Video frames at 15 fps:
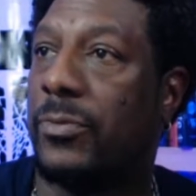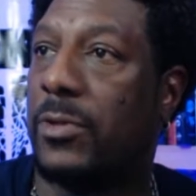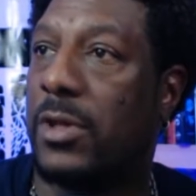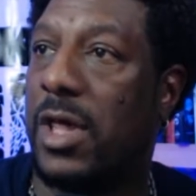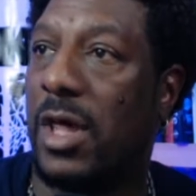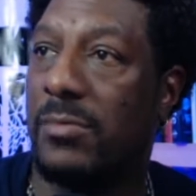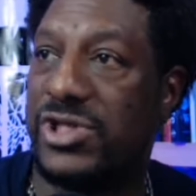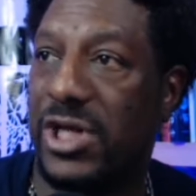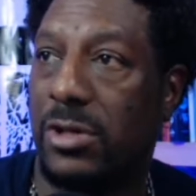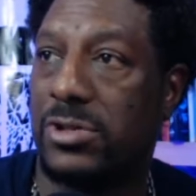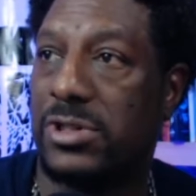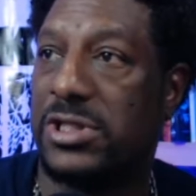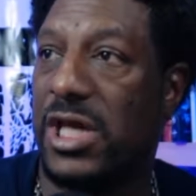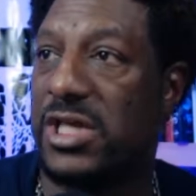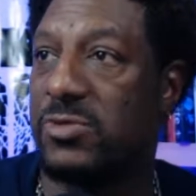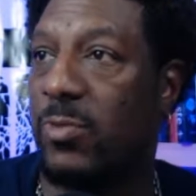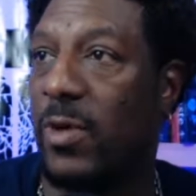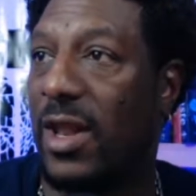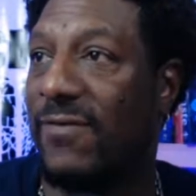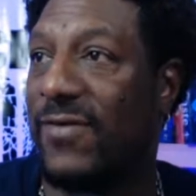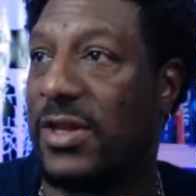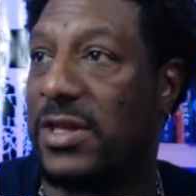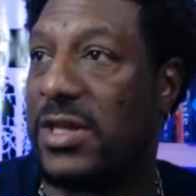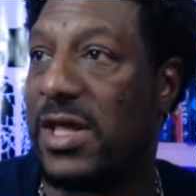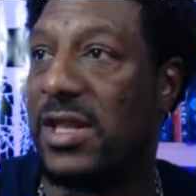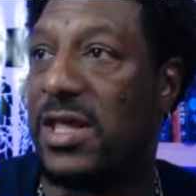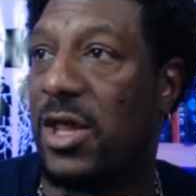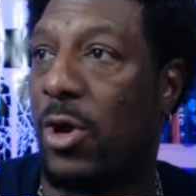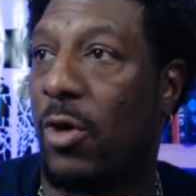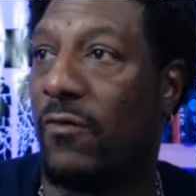Kim Shelton says, well, if it did
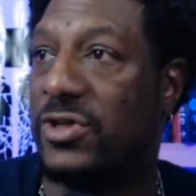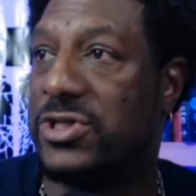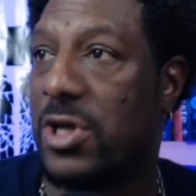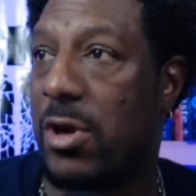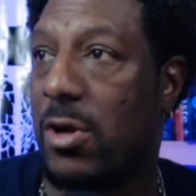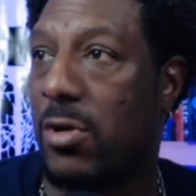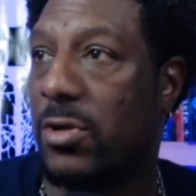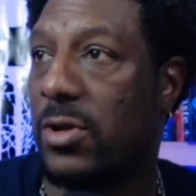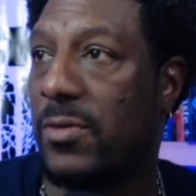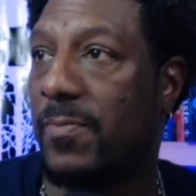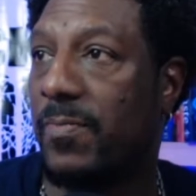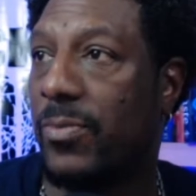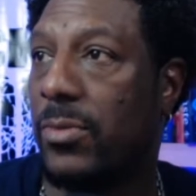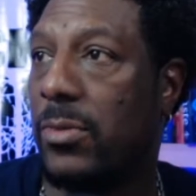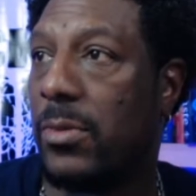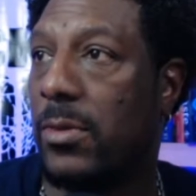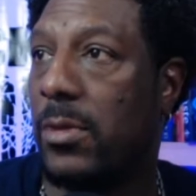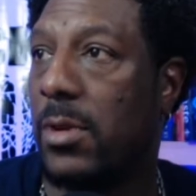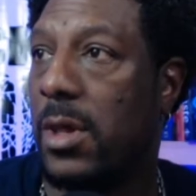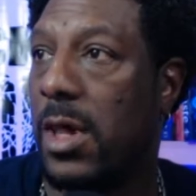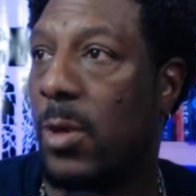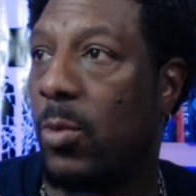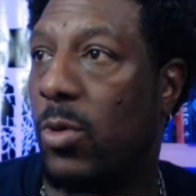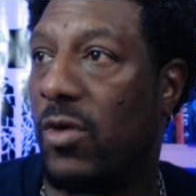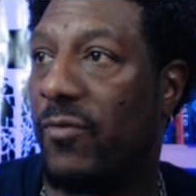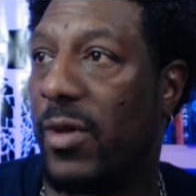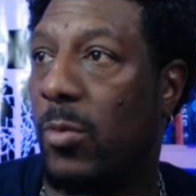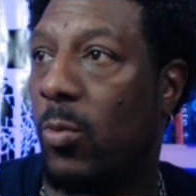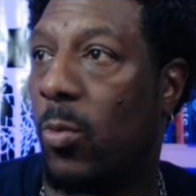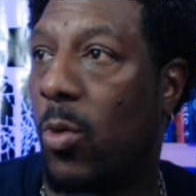get overturned, it would have
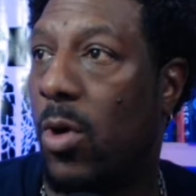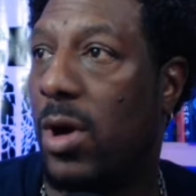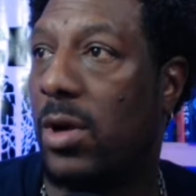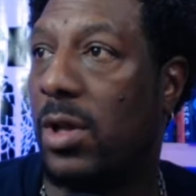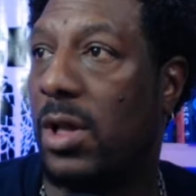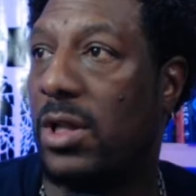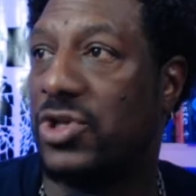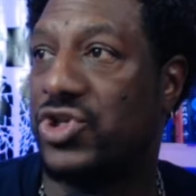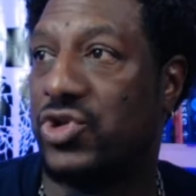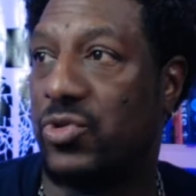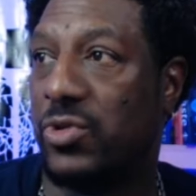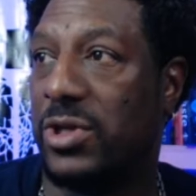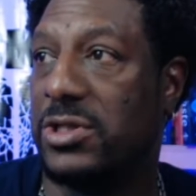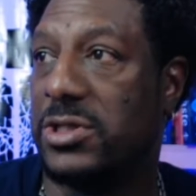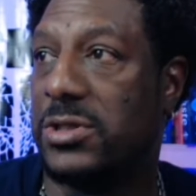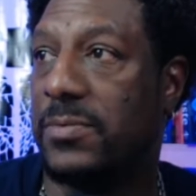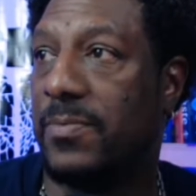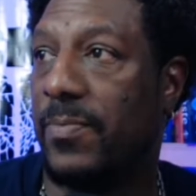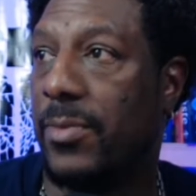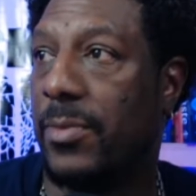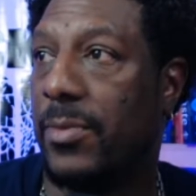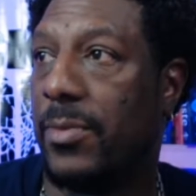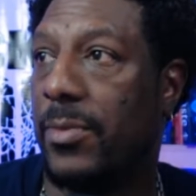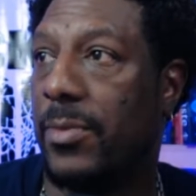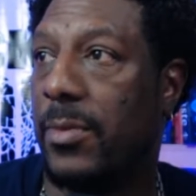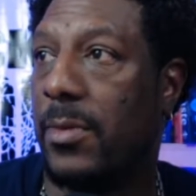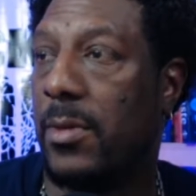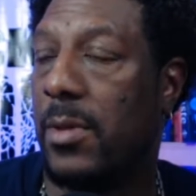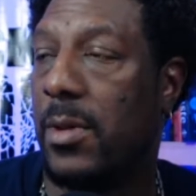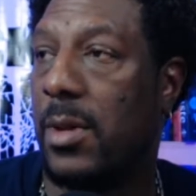been war in the streets.
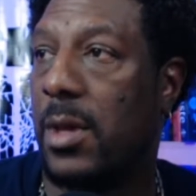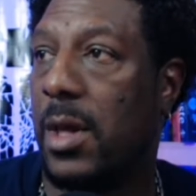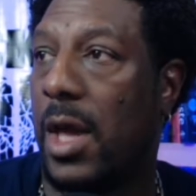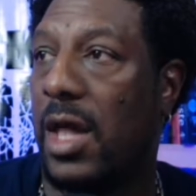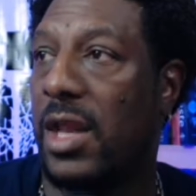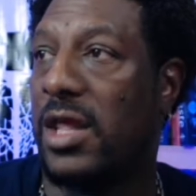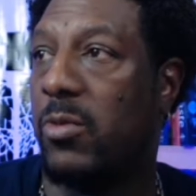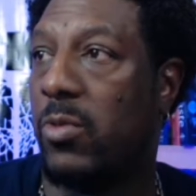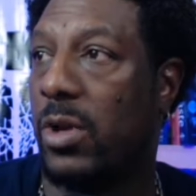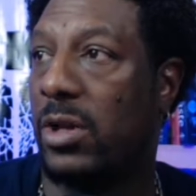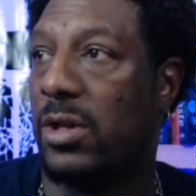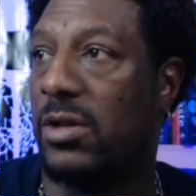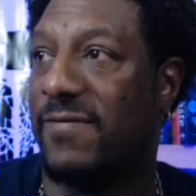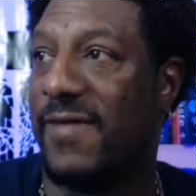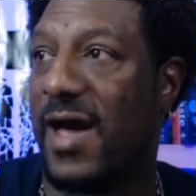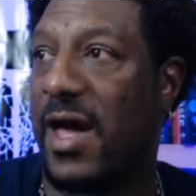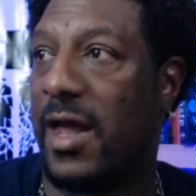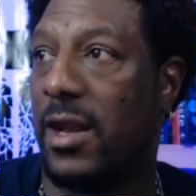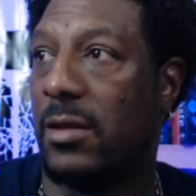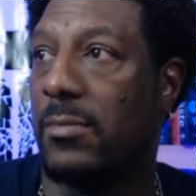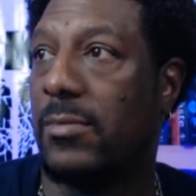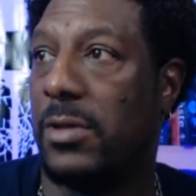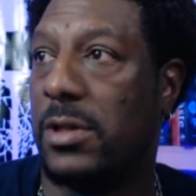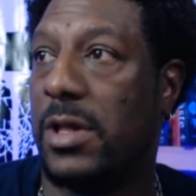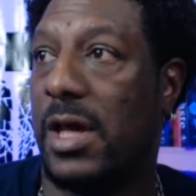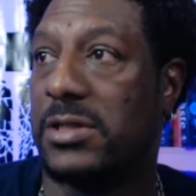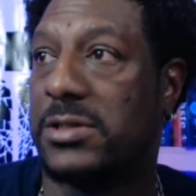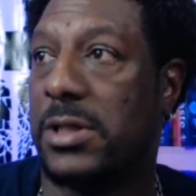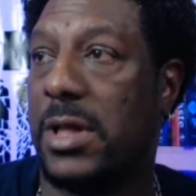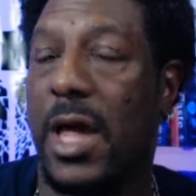And he really divided it.
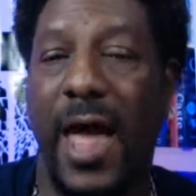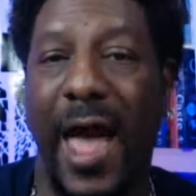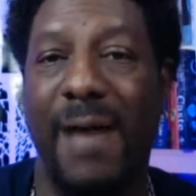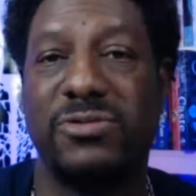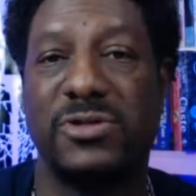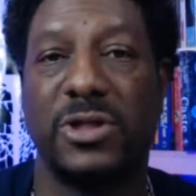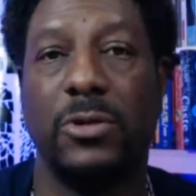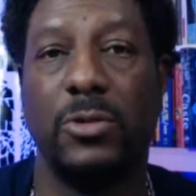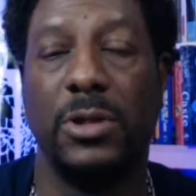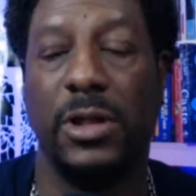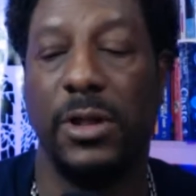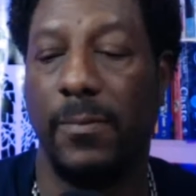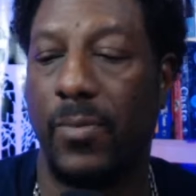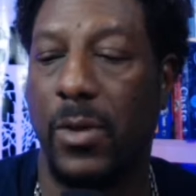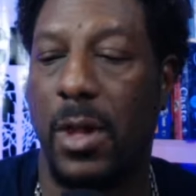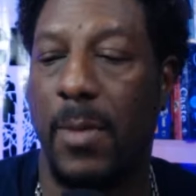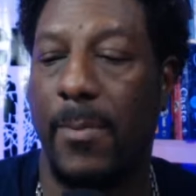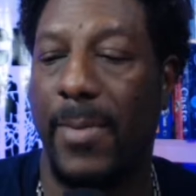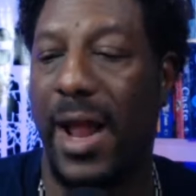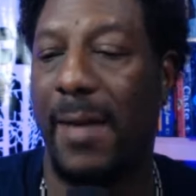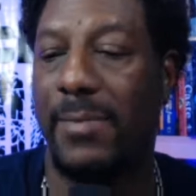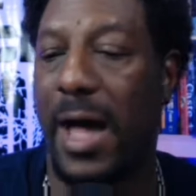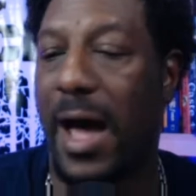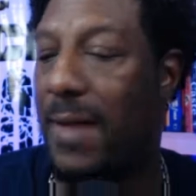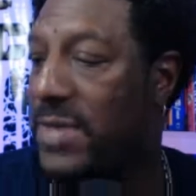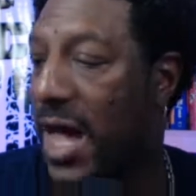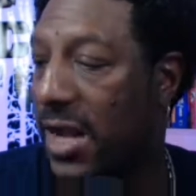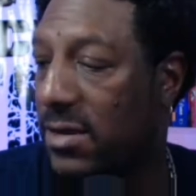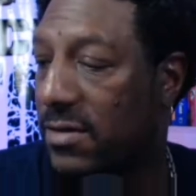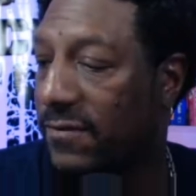Yes, absolutely. But I'm
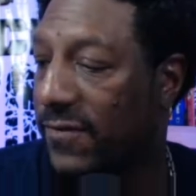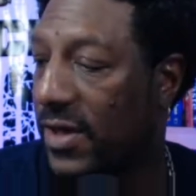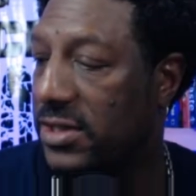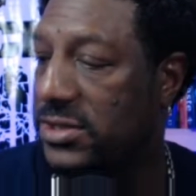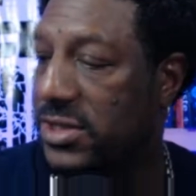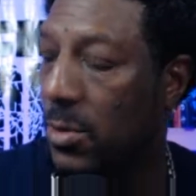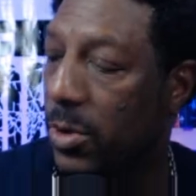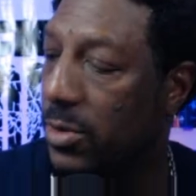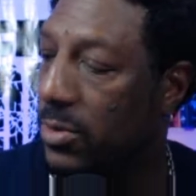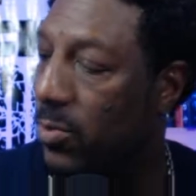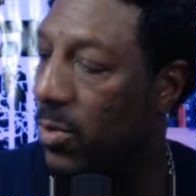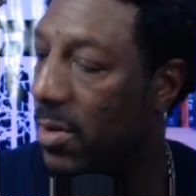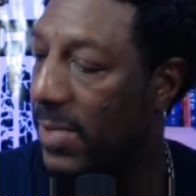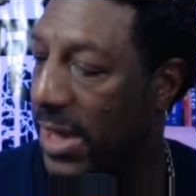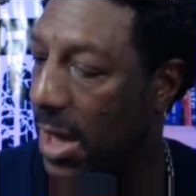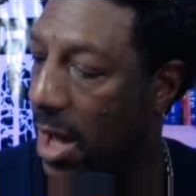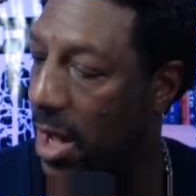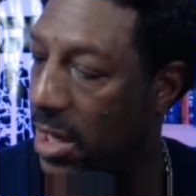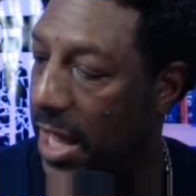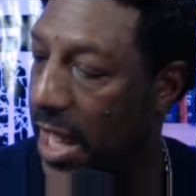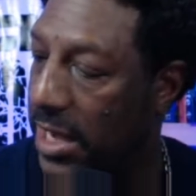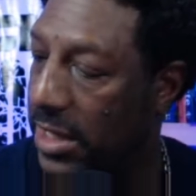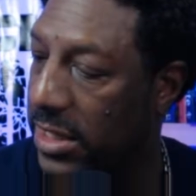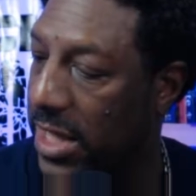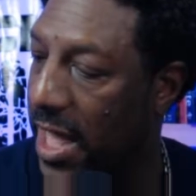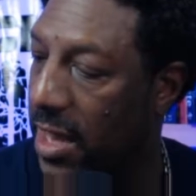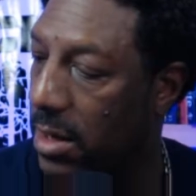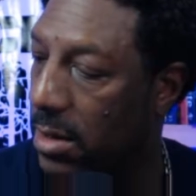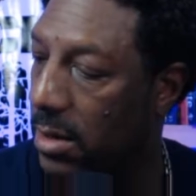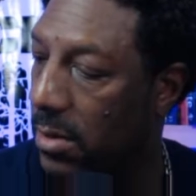not convinced that we're beyond that yet.